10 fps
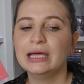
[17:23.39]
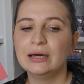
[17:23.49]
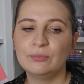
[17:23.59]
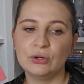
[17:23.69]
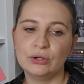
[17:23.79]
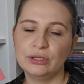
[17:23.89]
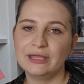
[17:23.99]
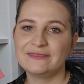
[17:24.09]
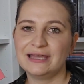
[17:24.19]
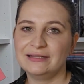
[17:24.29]
But
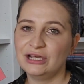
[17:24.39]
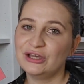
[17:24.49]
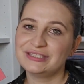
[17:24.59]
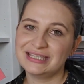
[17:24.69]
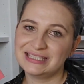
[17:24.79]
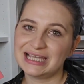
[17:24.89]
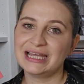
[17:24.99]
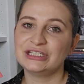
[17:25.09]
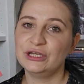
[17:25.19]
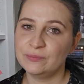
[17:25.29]
then her sister and
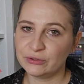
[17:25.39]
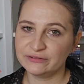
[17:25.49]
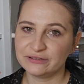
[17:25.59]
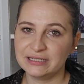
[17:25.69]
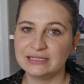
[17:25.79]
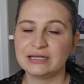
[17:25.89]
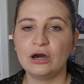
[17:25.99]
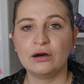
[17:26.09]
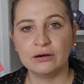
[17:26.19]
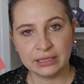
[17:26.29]
her boyfriend
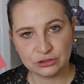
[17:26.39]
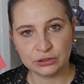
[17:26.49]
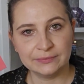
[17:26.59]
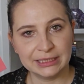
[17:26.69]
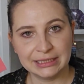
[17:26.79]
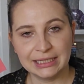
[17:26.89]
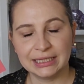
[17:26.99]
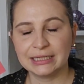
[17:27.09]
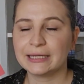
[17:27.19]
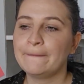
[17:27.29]
are extremely alike.